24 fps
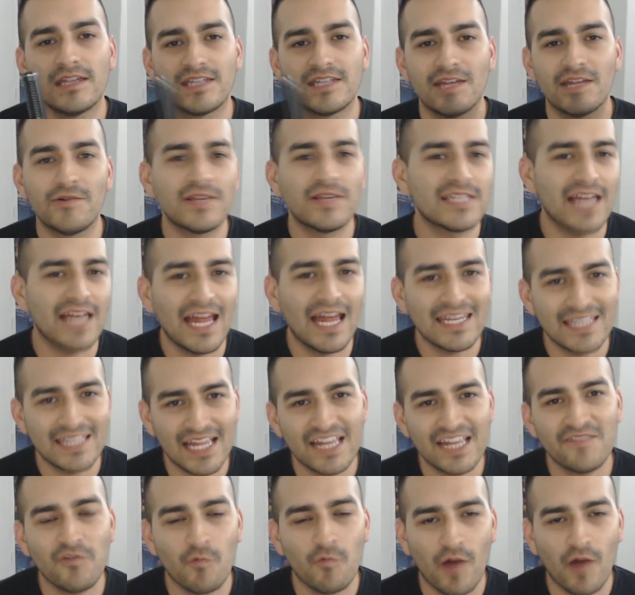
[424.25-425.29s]
So anyways, guys,
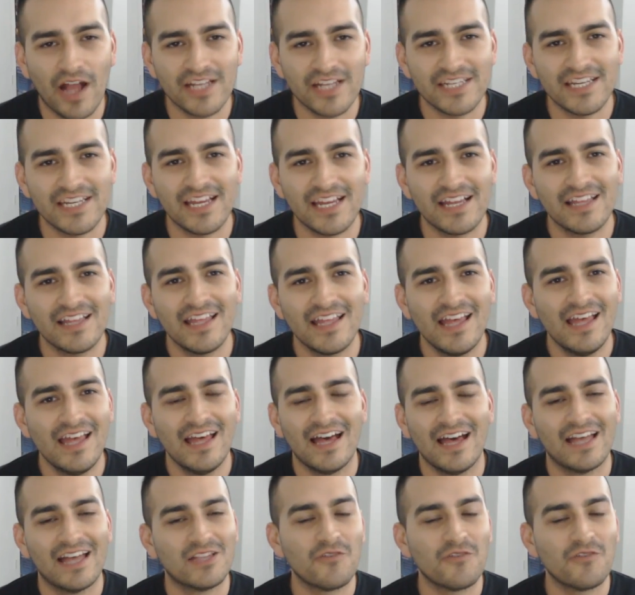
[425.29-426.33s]
thanks for watching.
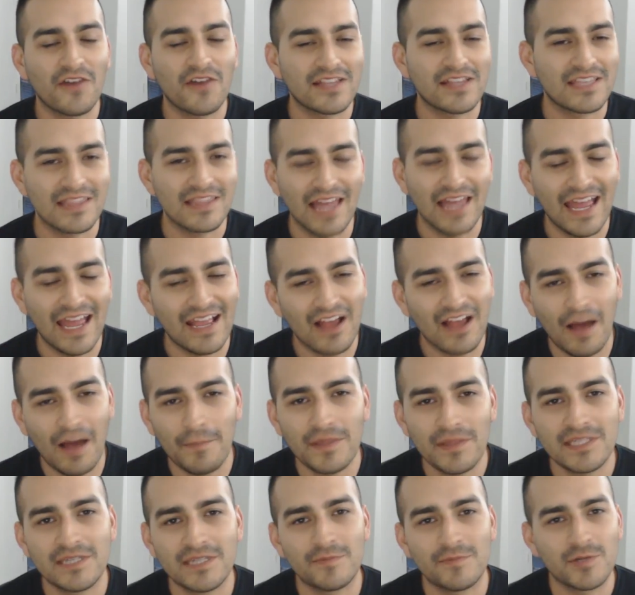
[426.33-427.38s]
Don't forget to like,
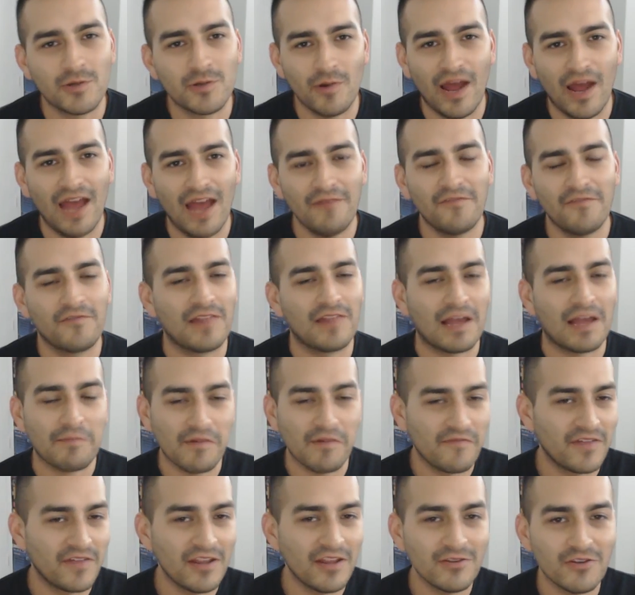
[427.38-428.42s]
comment, subscribe. If you like
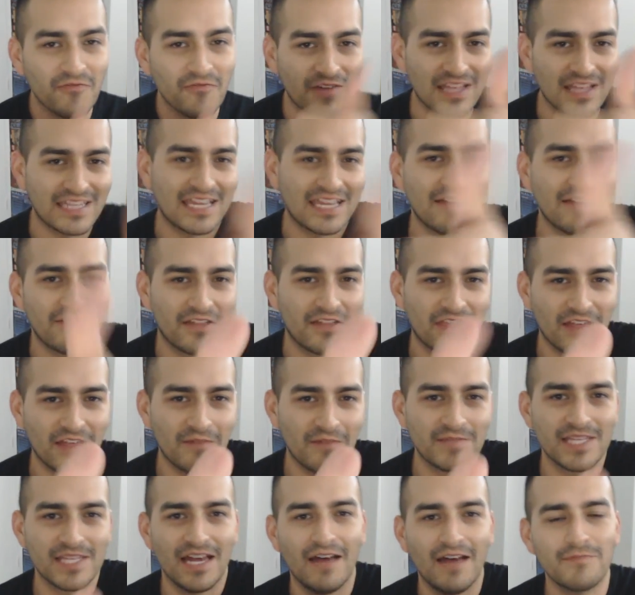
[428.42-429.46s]
my video, don't forget to give it a
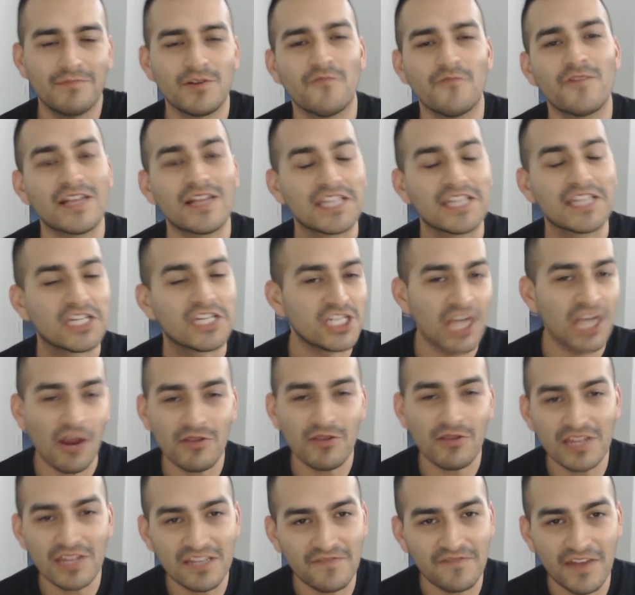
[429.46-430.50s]
thumbs up. Don't forget to
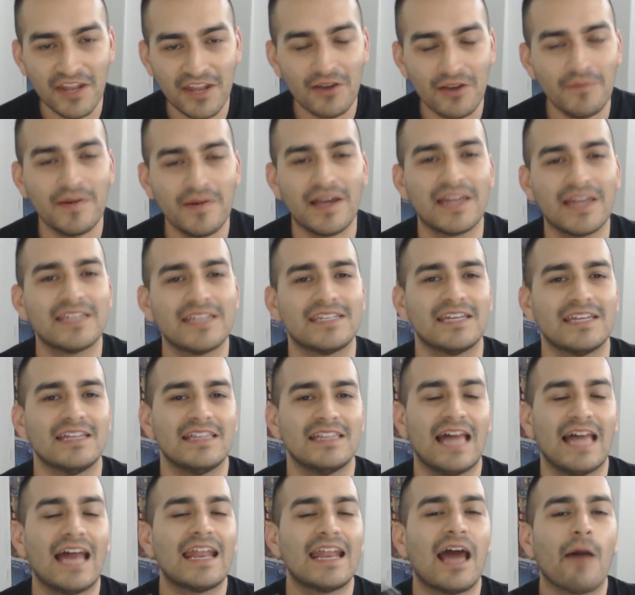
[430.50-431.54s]
share this video because
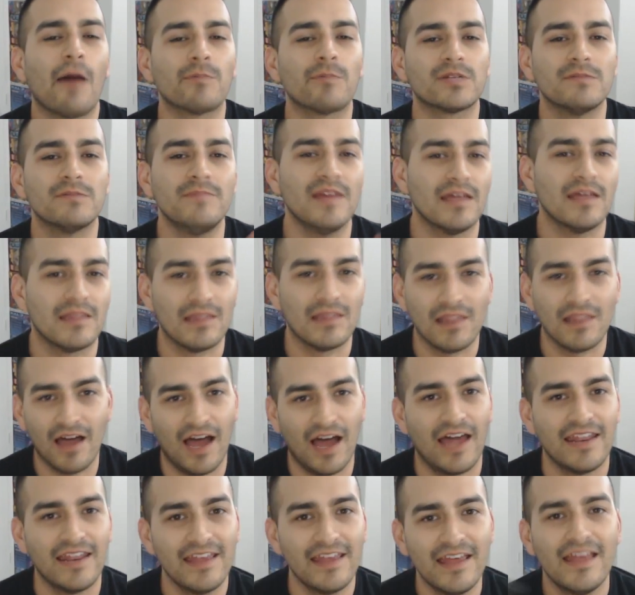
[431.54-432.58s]
that helps me a
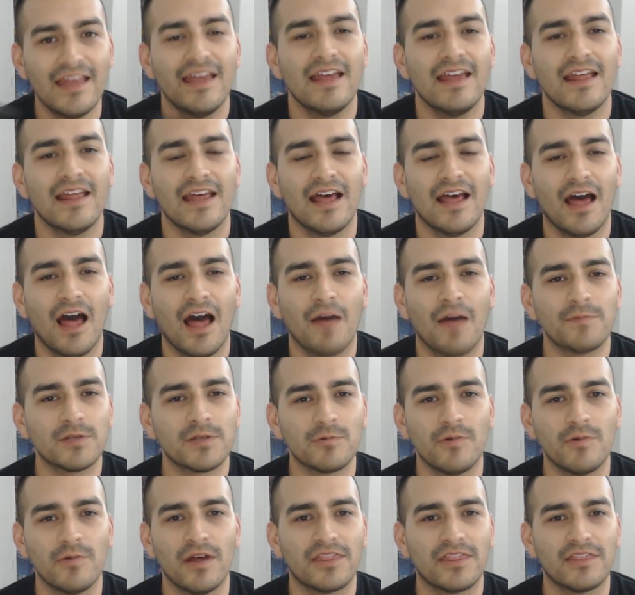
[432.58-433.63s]
lot. It
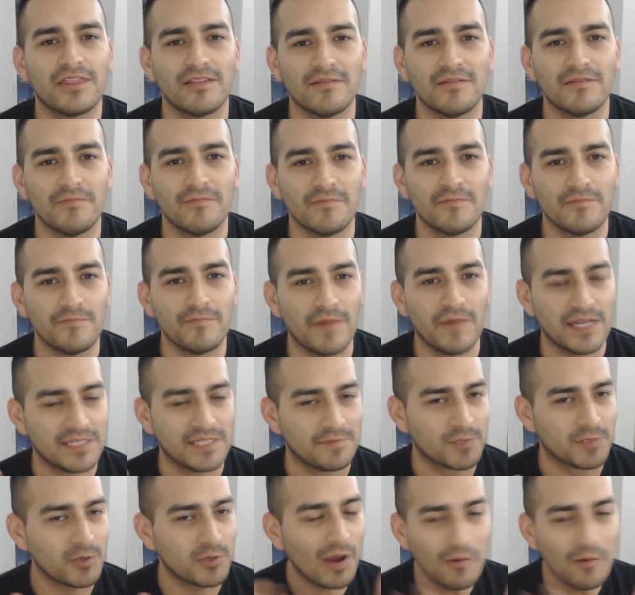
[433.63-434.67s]
helps with my
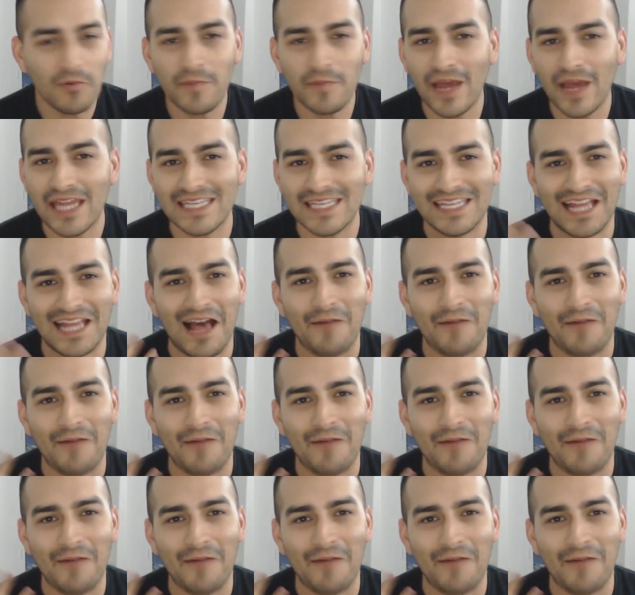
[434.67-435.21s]
subscriber base.